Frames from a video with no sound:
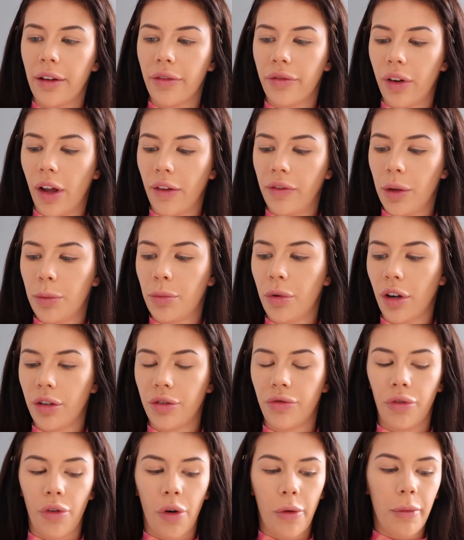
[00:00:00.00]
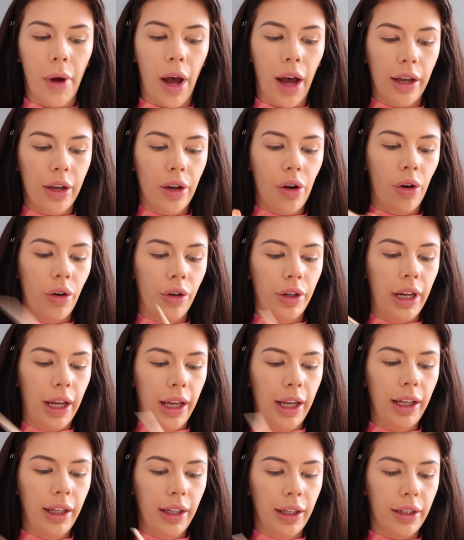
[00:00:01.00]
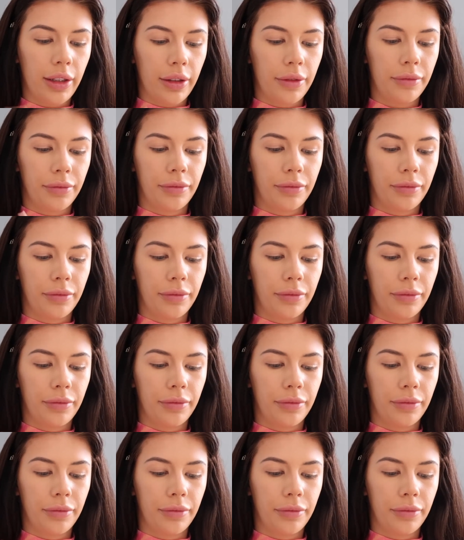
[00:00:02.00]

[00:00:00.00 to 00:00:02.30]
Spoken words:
fluffy brush from Iconic.